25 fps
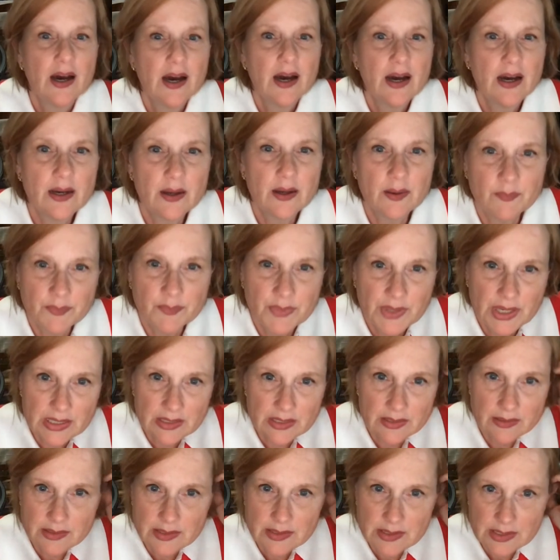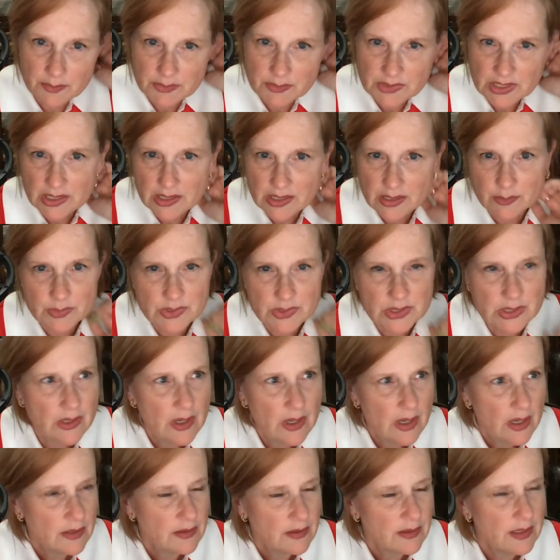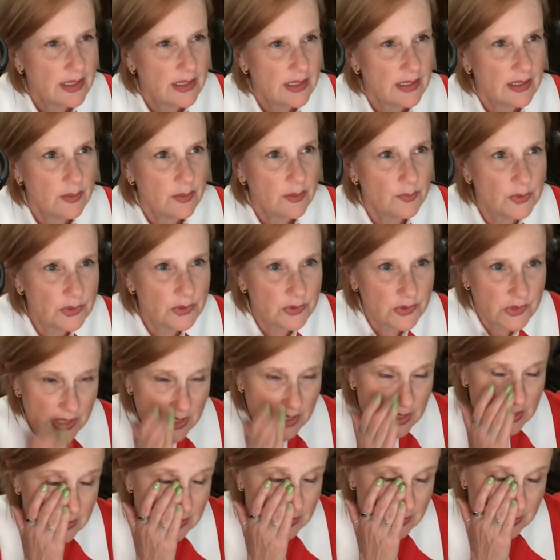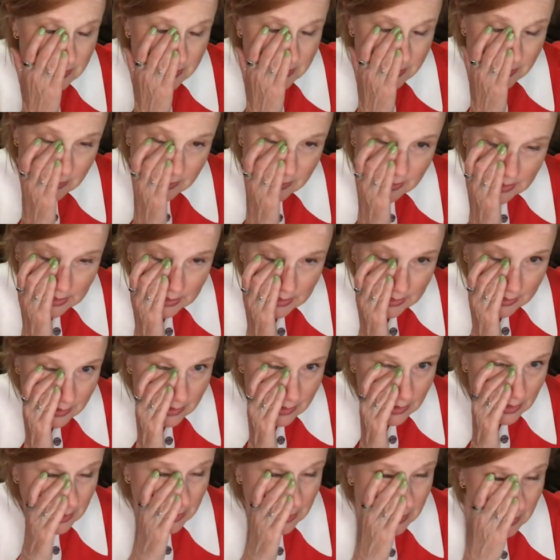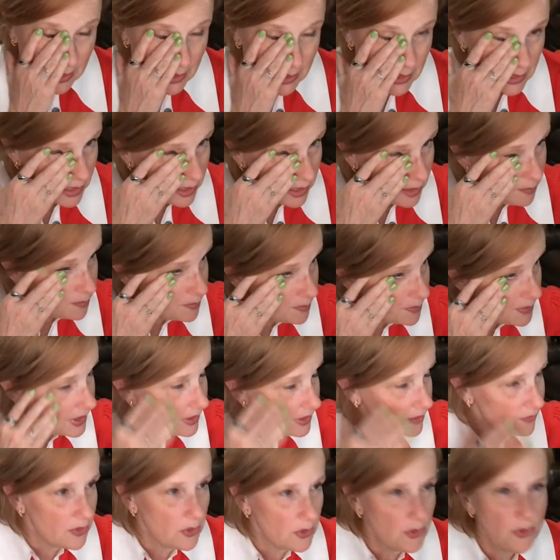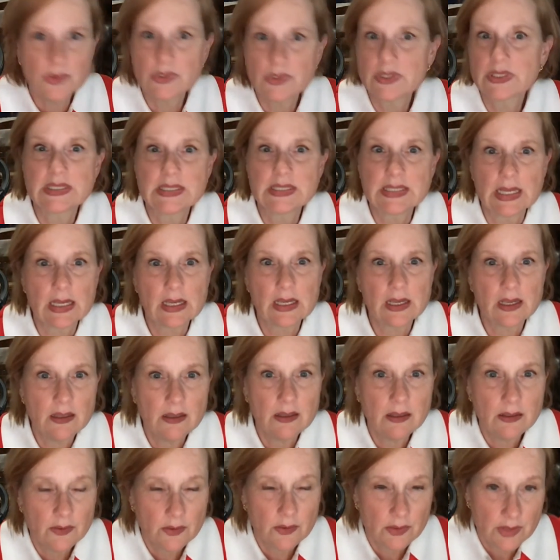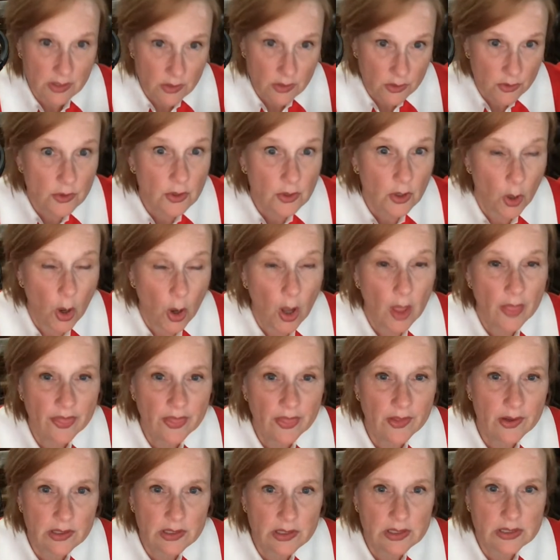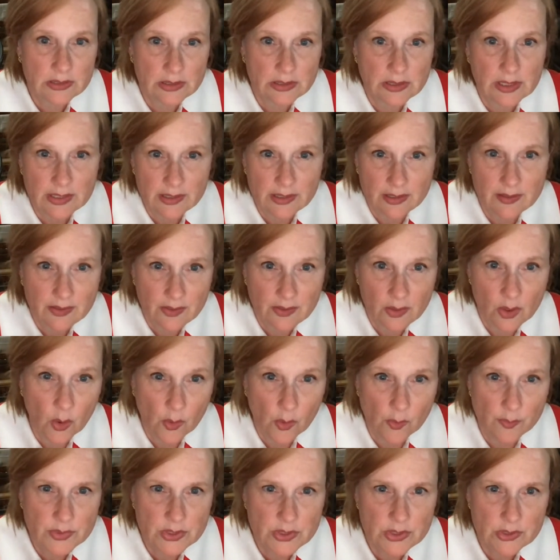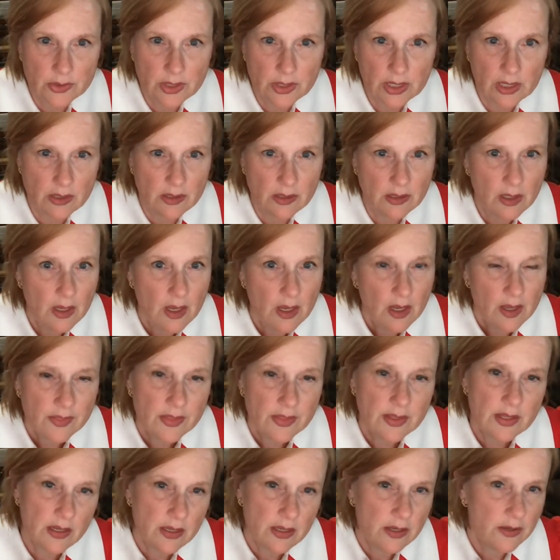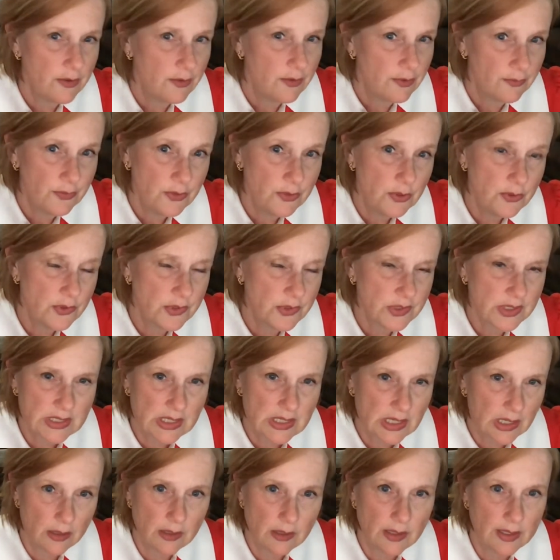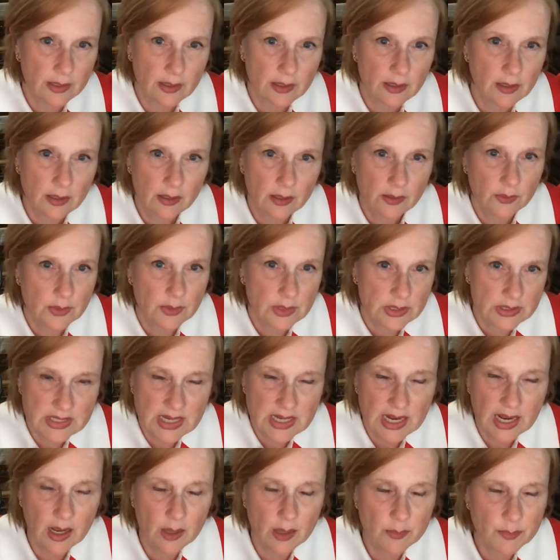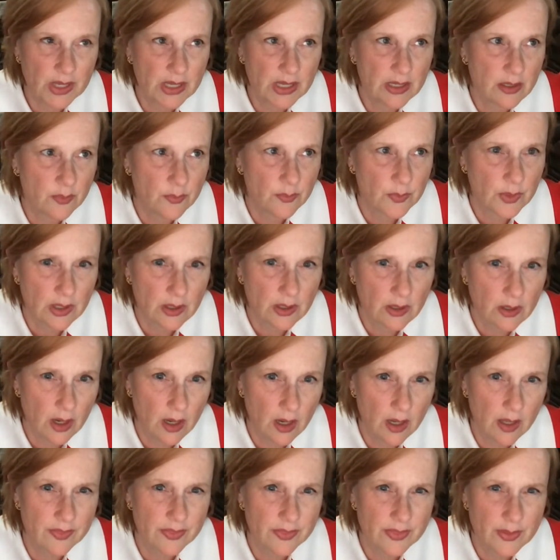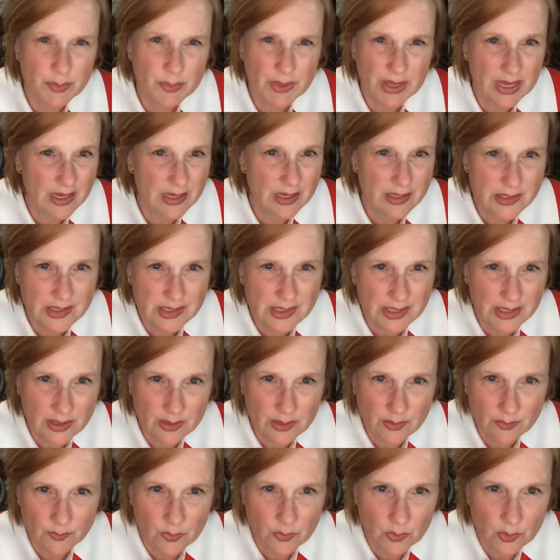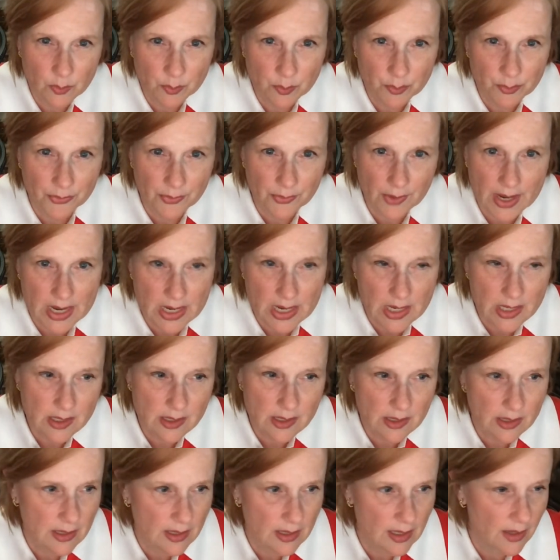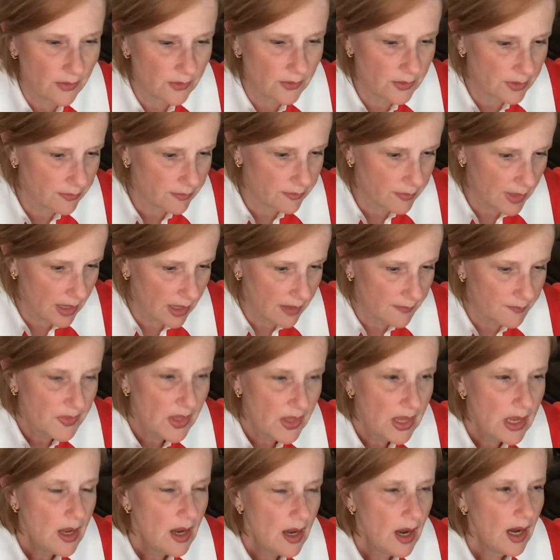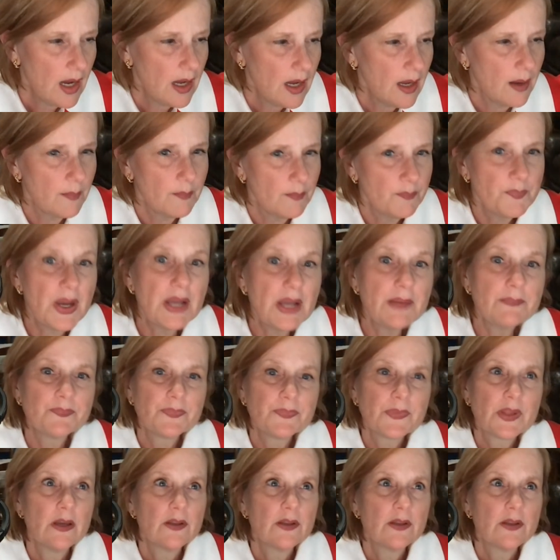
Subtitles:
but sometimes like it will just get kind of hung up. But if you see that you're on the like the home screen, then if you just click or tap anywhere on the page, it will break it out of that. But